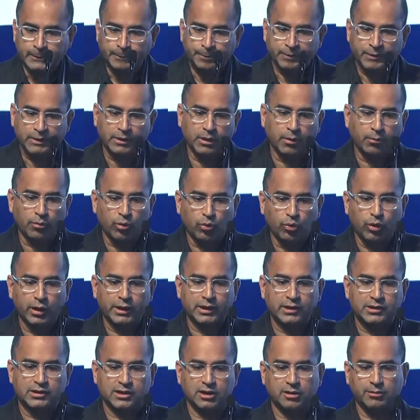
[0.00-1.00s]
Number one, it's
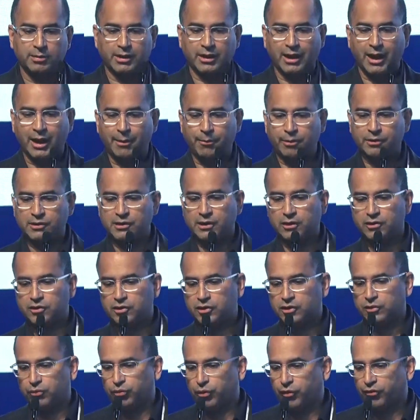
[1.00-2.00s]
going to be
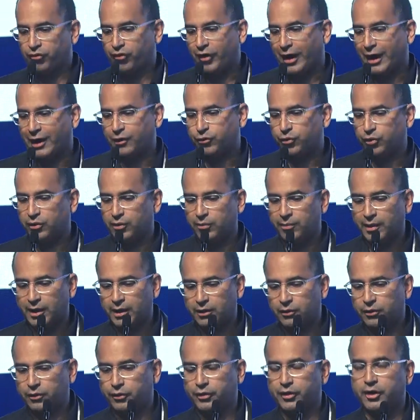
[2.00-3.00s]
hypertension refractory to
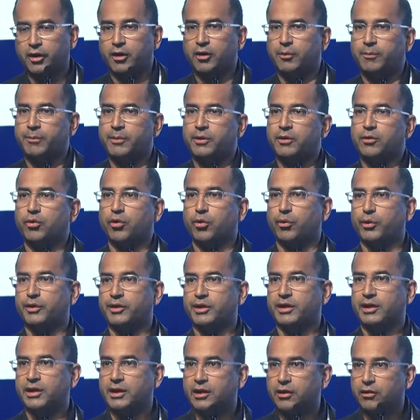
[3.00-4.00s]
medical therapy or with
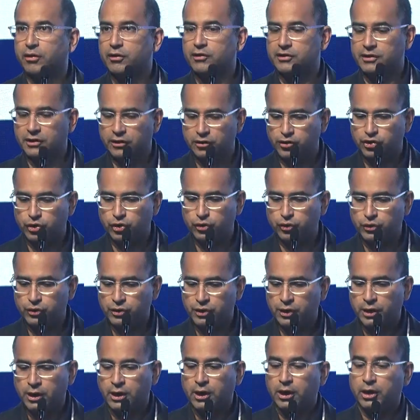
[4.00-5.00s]
adherence issues.
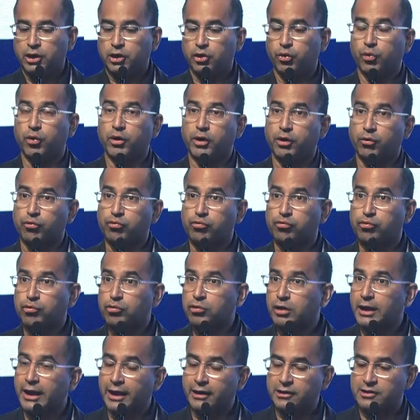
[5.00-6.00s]
You want to rule
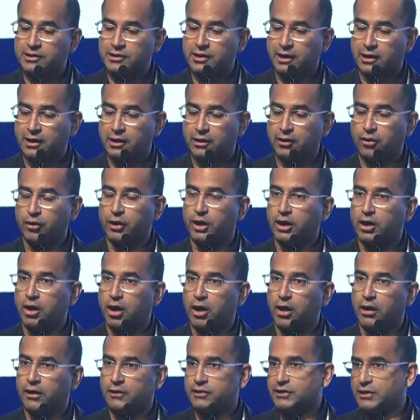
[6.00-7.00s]
out secondary
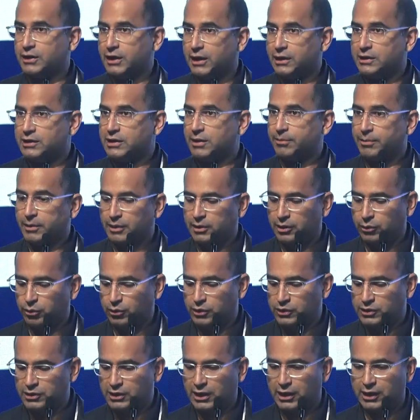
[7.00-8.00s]
cause, and I typically would
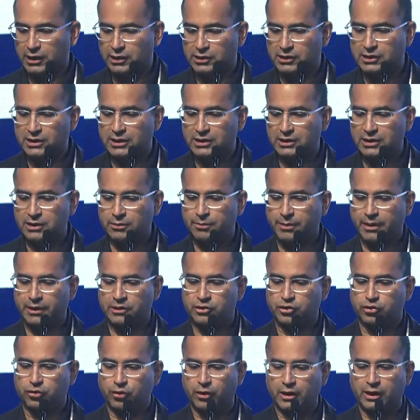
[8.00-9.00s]
say that CT-based
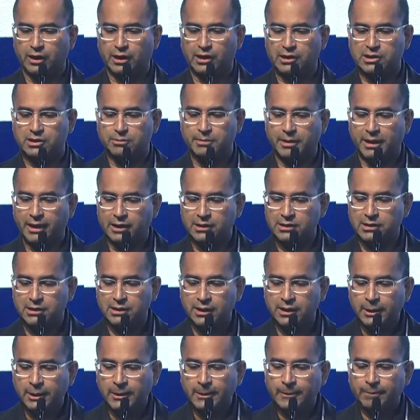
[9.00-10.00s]
screening is best.
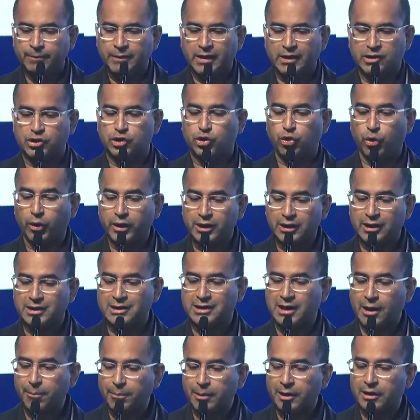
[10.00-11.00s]
It's going to
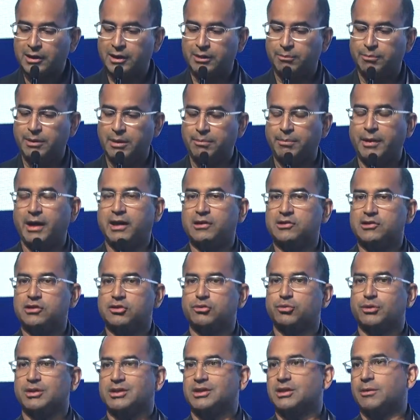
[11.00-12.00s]
typically be patients with
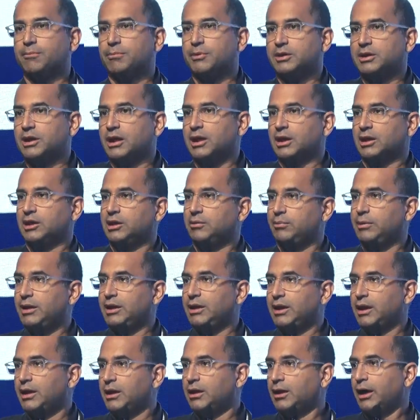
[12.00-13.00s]
sympathetically
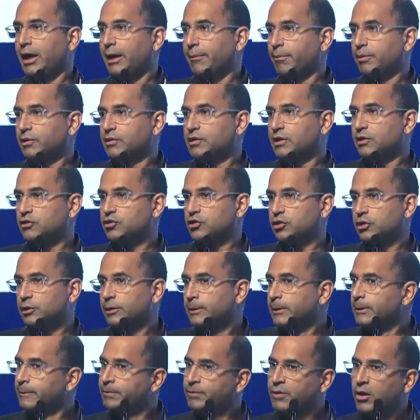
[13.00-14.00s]
mediated hypertension.
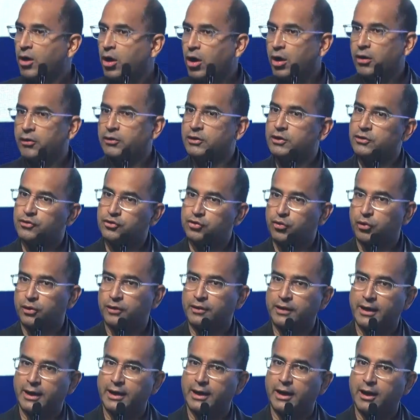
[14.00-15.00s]
Hard to sort
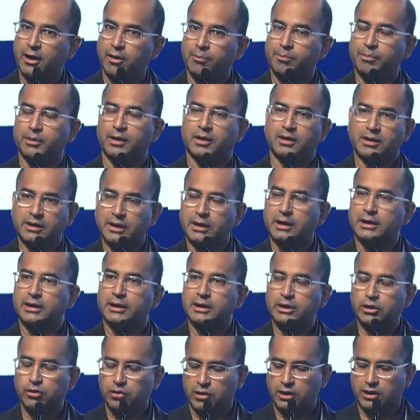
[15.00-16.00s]
that out, but clinically
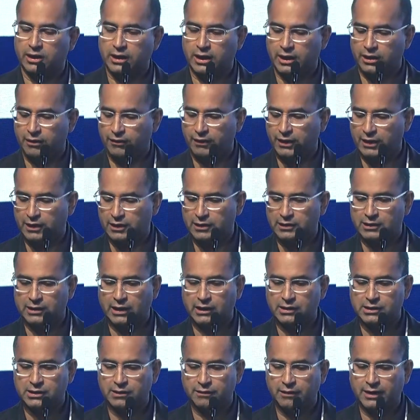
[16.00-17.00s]
you can kind of get a sense
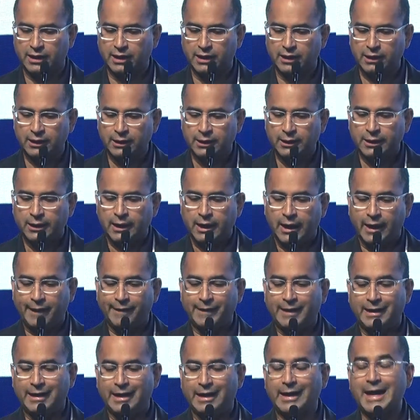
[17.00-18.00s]
of that. And then
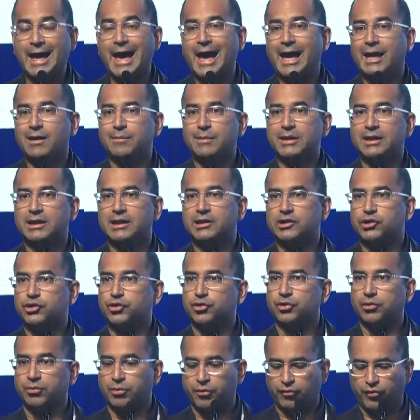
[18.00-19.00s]
anatomy that's
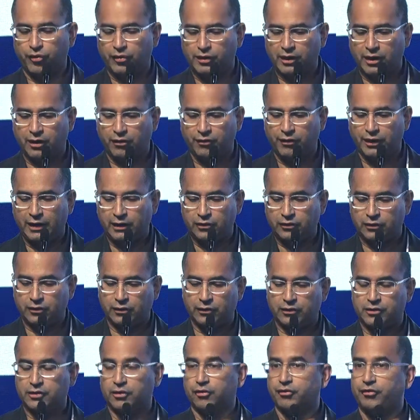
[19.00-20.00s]
suitable for denervation.
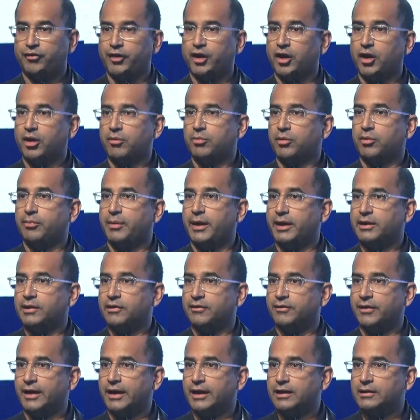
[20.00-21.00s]
So variable by
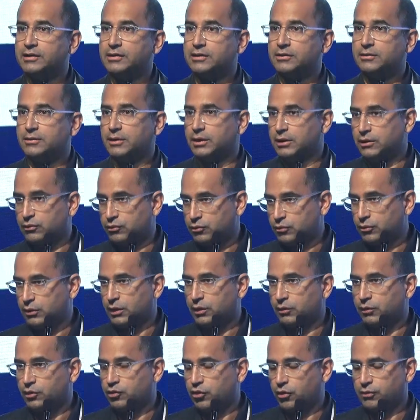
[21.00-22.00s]
device in
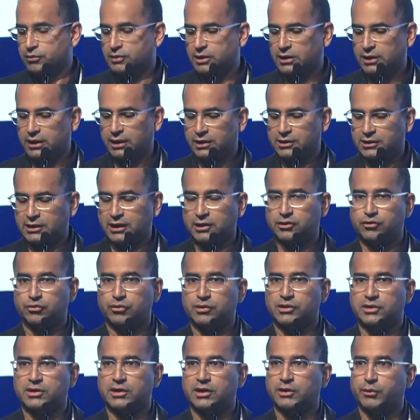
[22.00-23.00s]
terms of the accessories
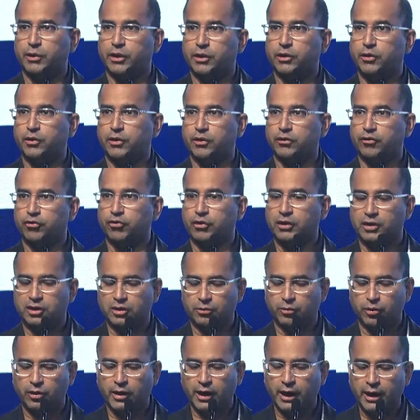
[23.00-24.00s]
and whether you can treat them or
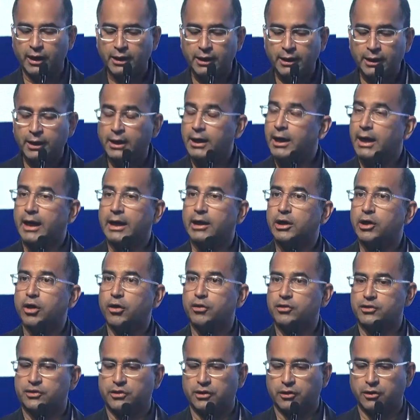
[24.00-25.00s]
not, and no
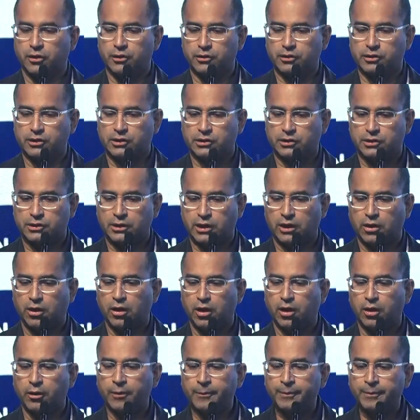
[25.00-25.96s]
stenosis at all.